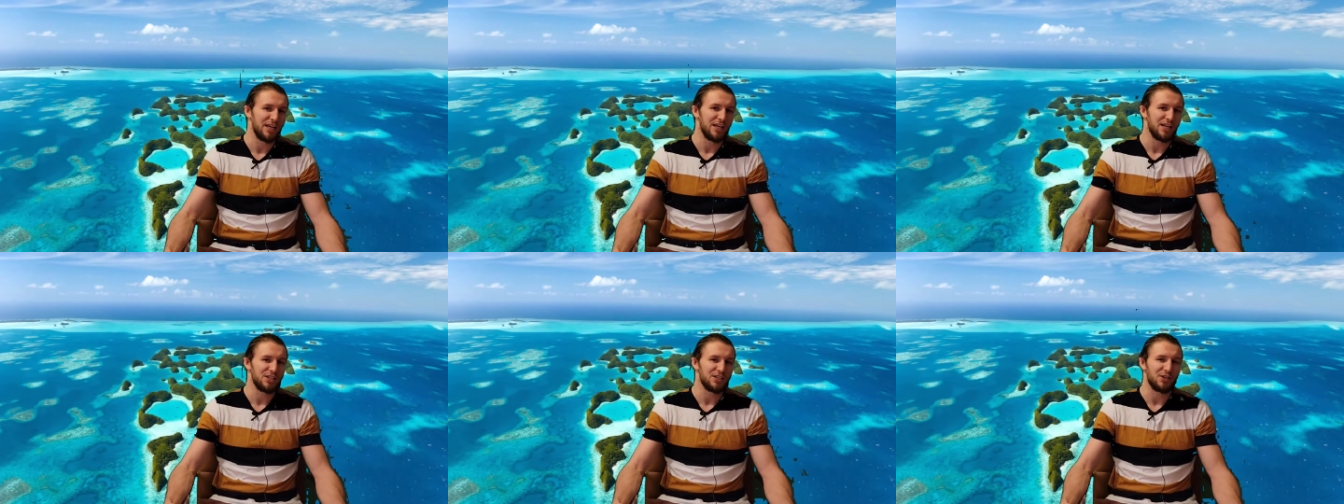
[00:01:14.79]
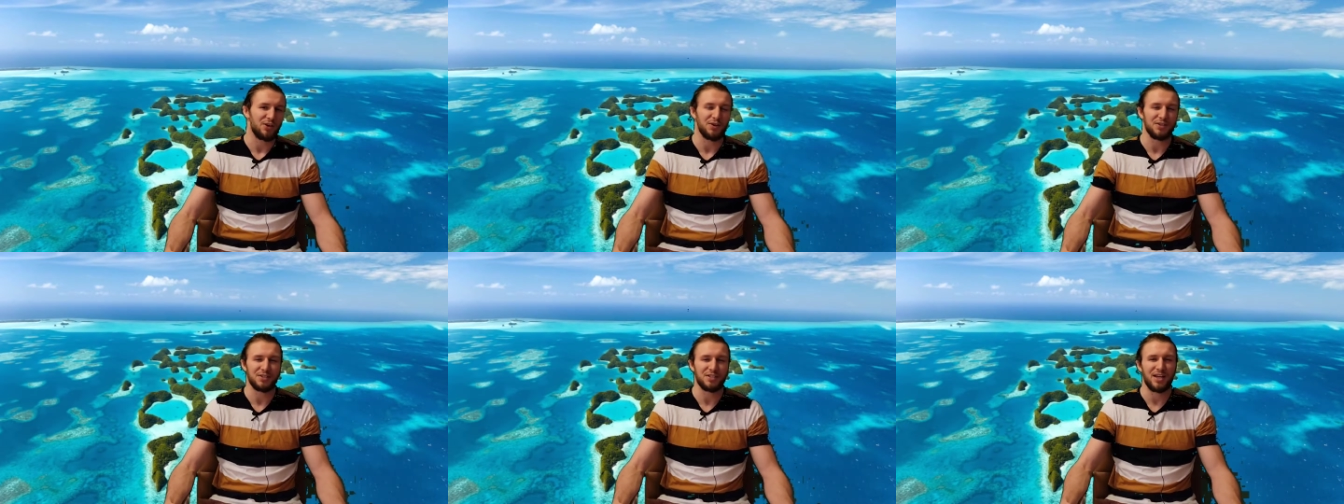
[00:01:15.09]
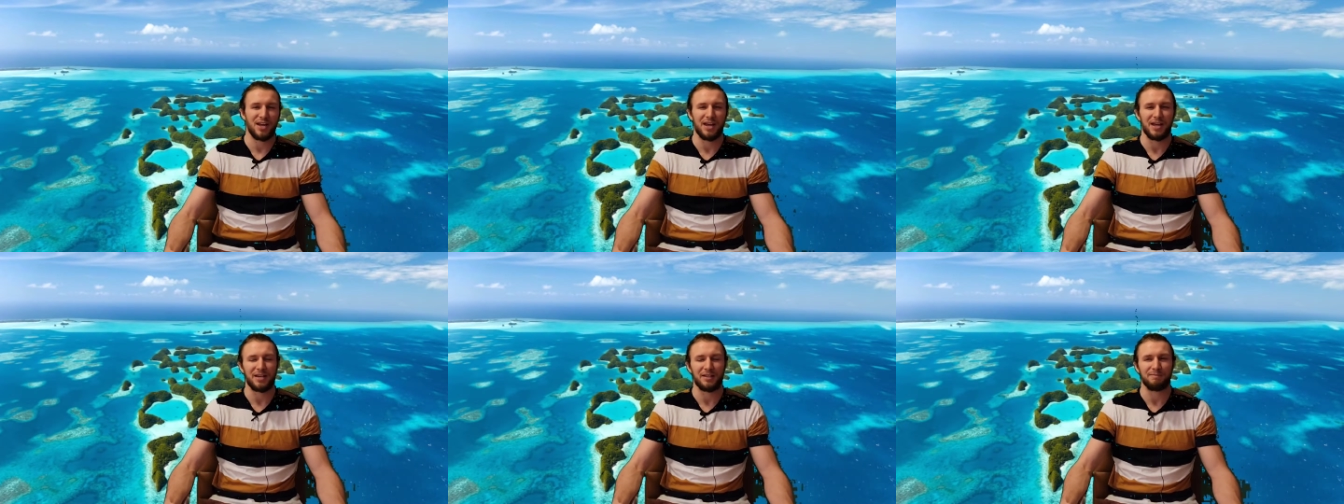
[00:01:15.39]
So I was
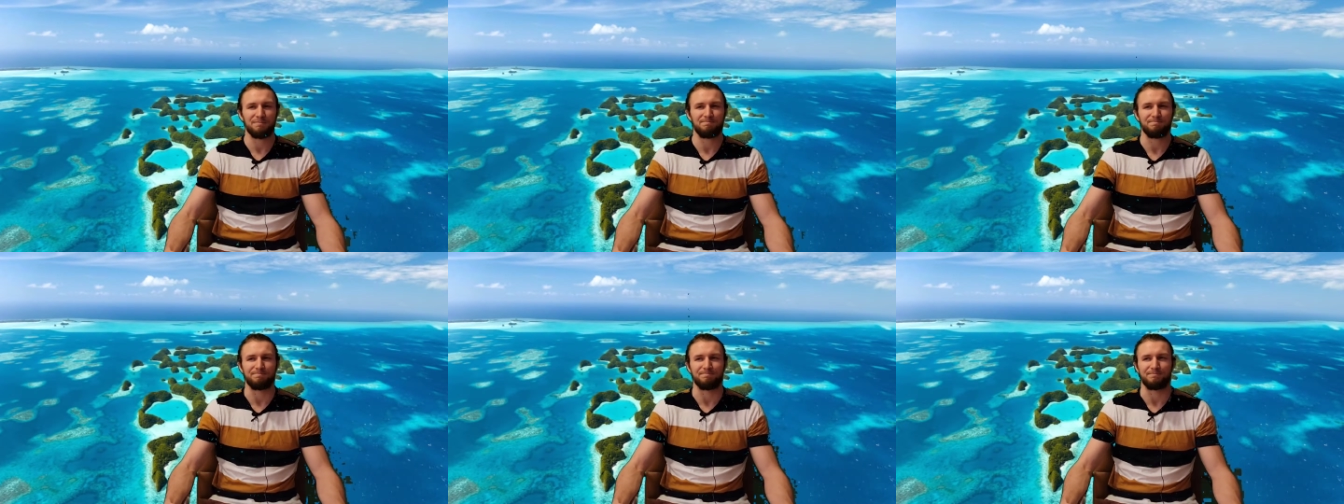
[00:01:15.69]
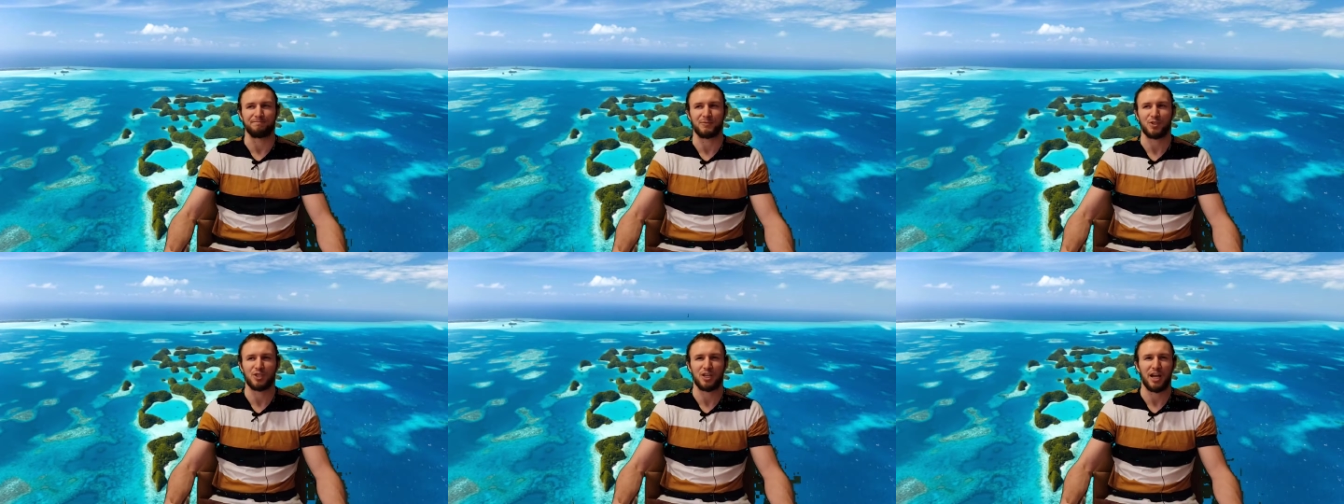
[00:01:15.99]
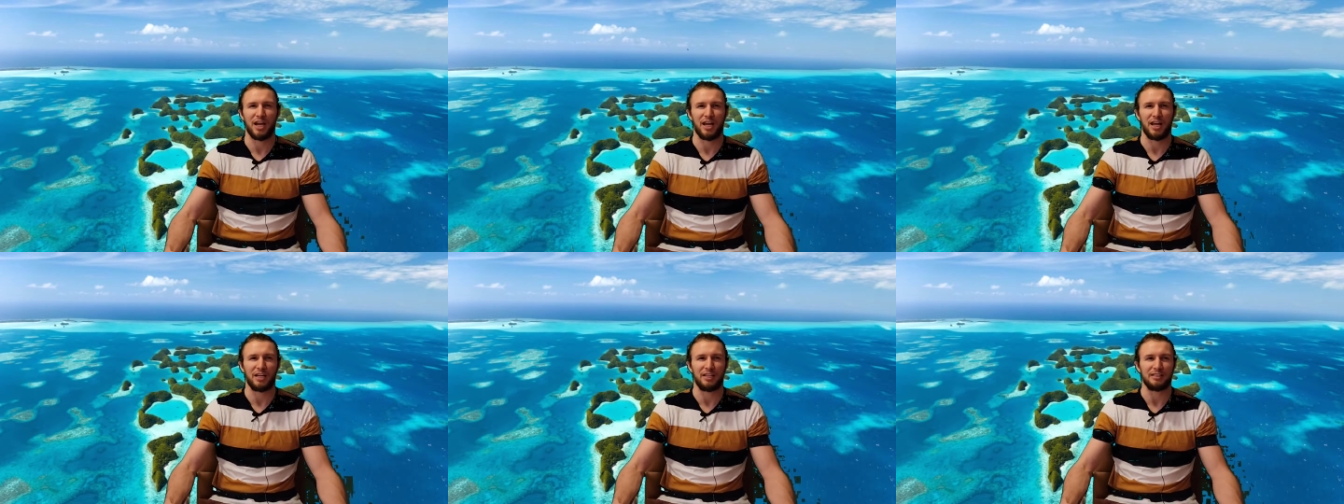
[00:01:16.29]
like,
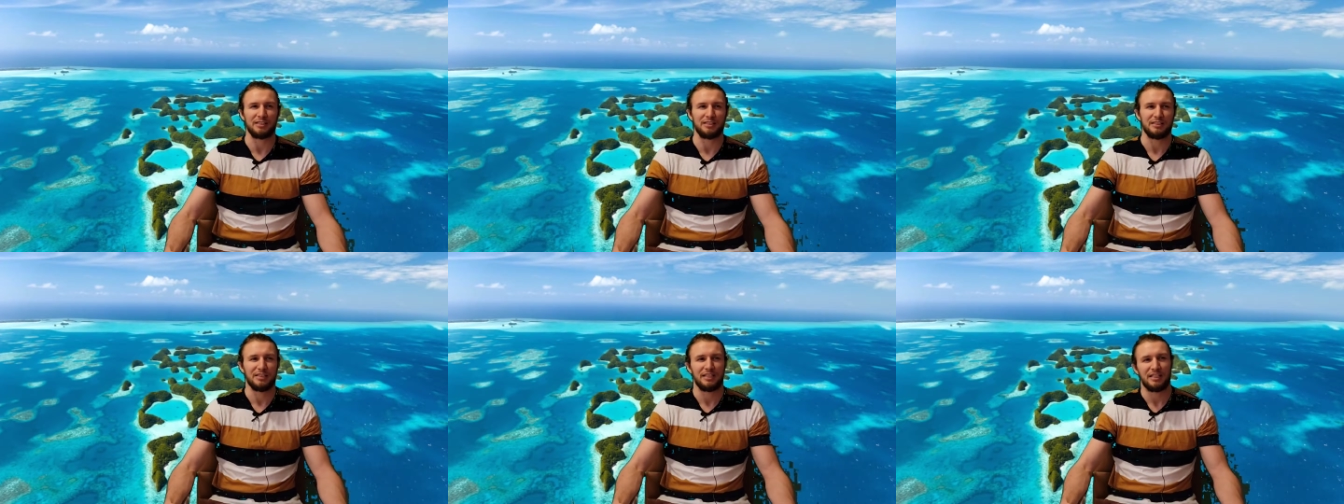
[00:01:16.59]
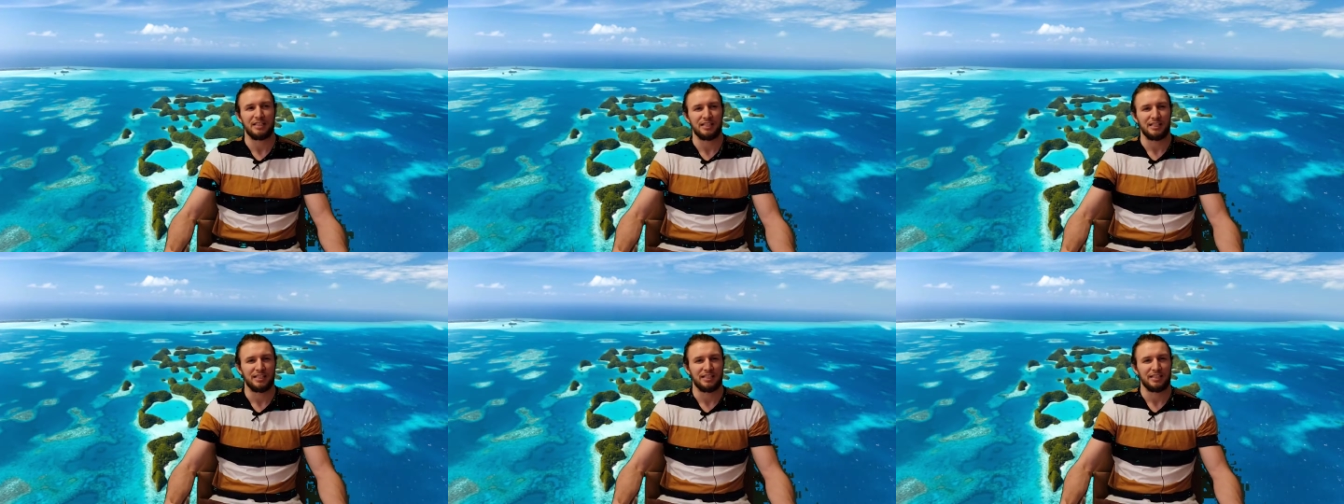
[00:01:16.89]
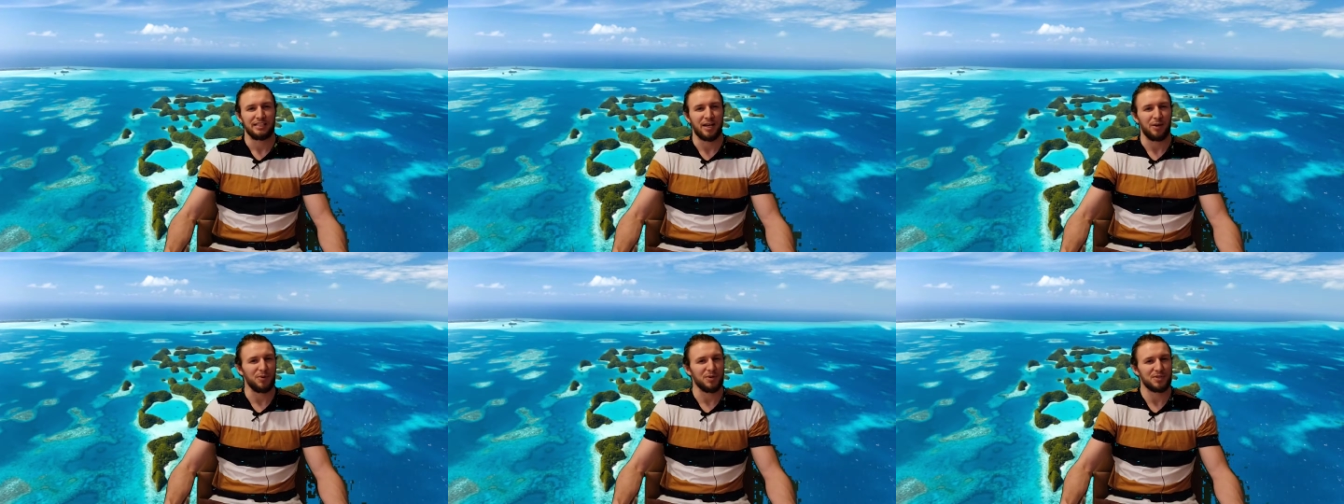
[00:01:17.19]
Shan,
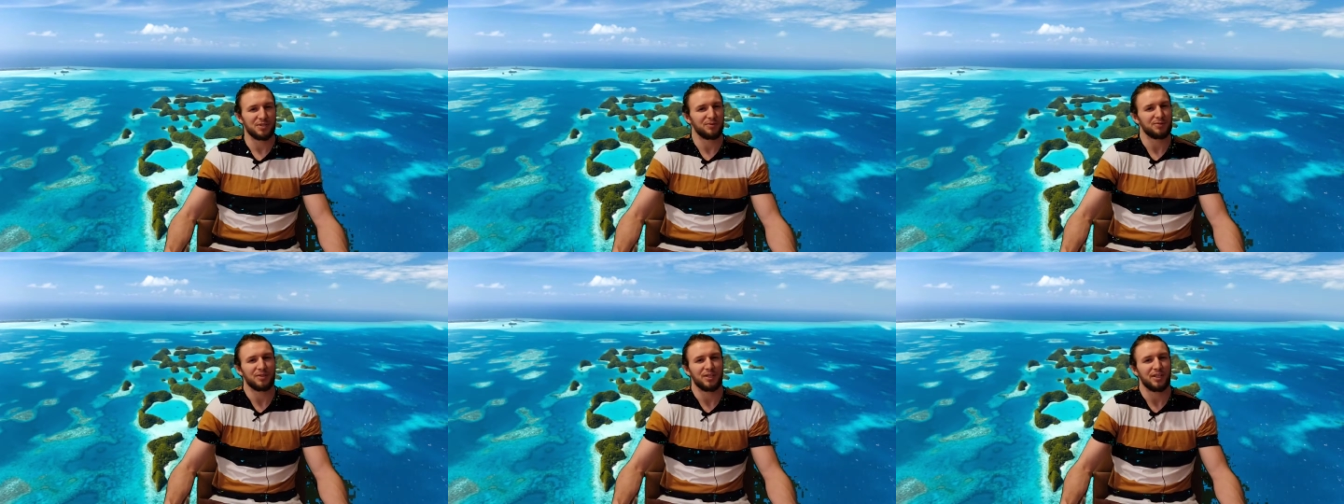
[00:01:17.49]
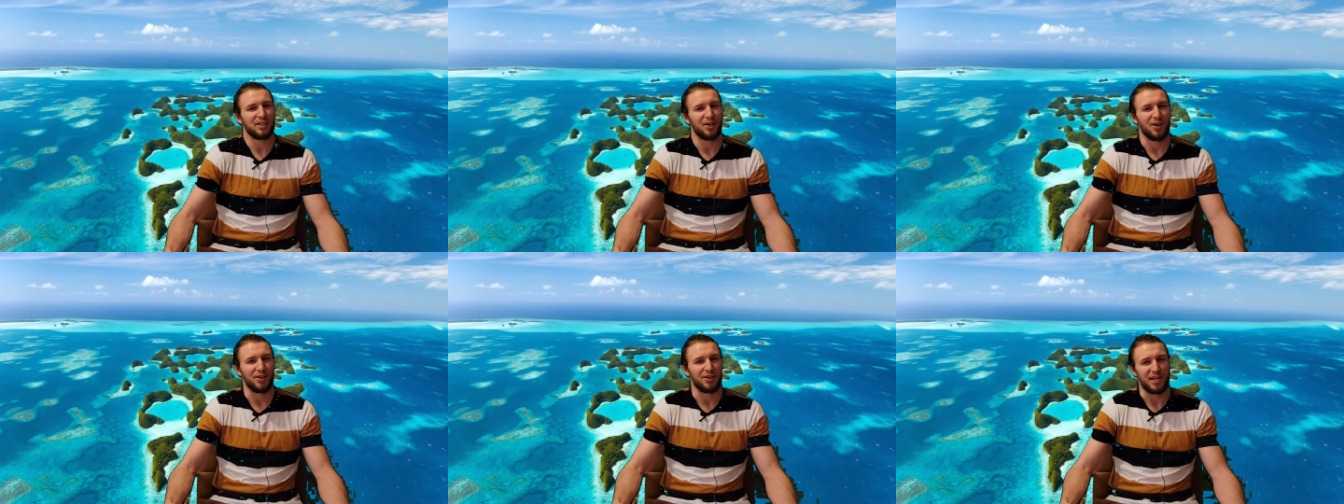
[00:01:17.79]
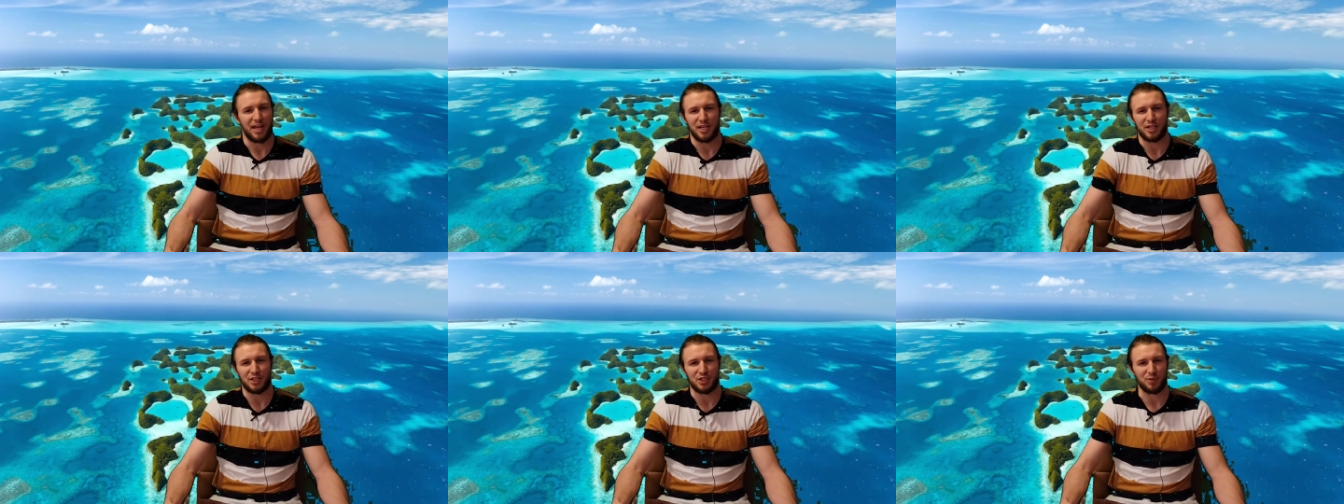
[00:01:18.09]
that wasn't really all
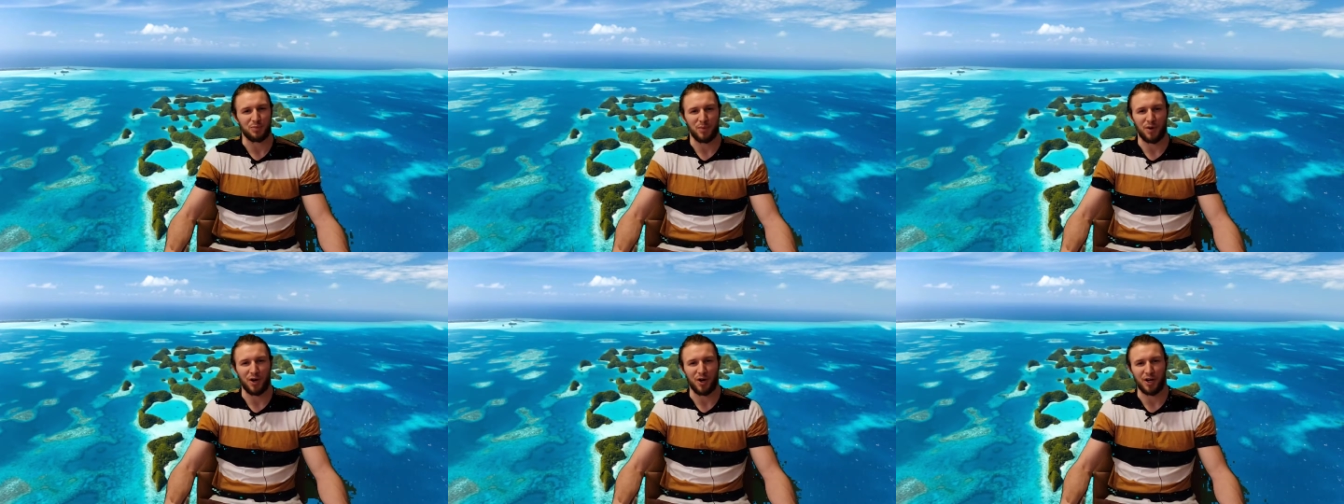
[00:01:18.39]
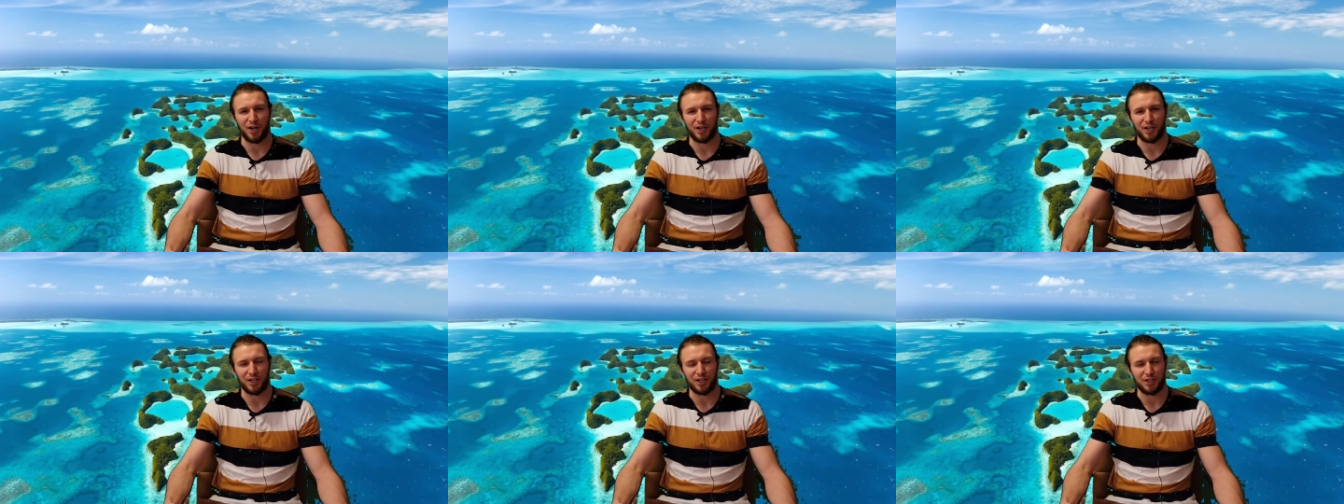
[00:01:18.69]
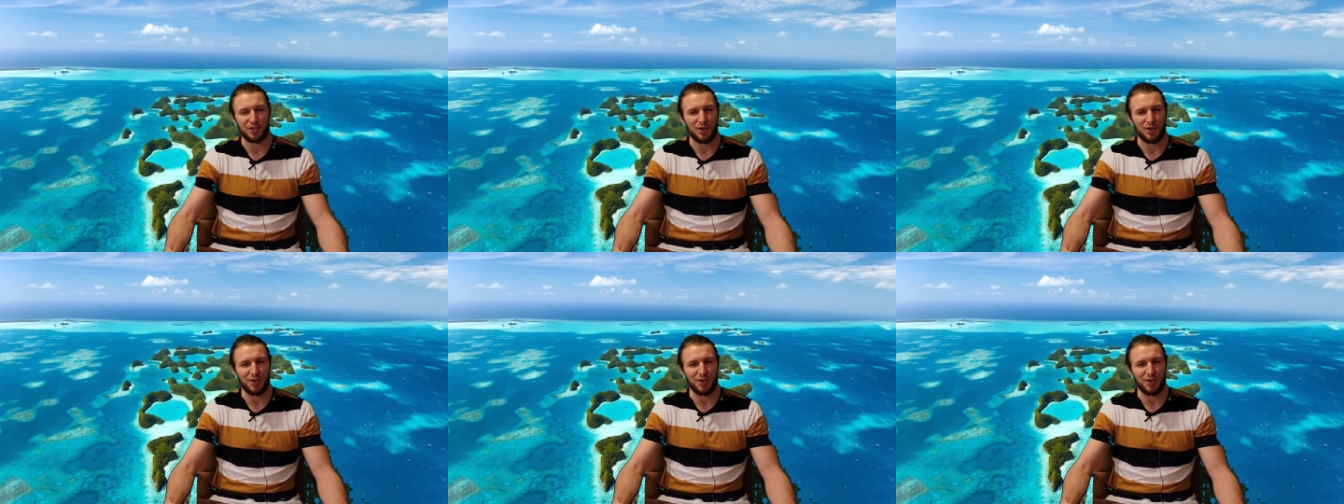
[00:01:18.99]
that smart.